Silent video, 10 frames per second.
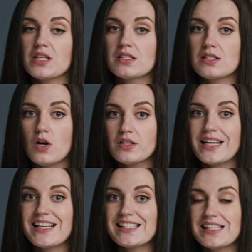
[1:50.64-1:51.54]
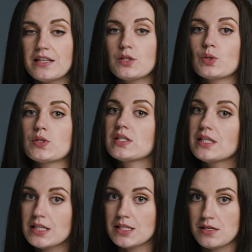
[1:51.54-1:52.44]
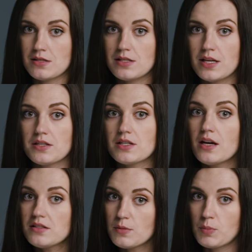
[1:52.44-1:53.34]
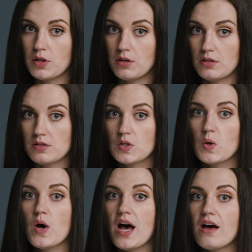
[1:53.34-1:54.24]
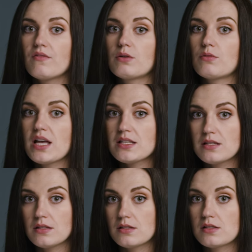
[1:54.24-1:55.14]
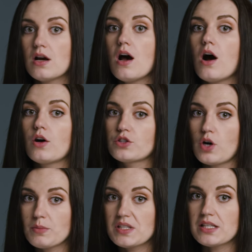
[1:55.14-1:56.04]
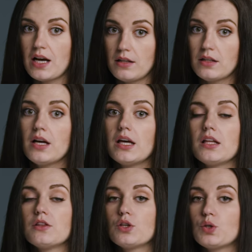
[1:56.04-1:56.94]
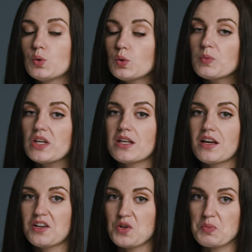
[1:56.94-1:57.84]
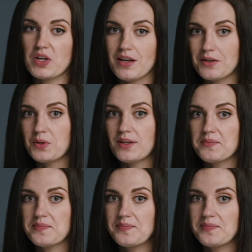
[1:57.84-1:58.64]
does not extend to citizens and entrepreneurs who have a residence or domicile in the European Economic Area.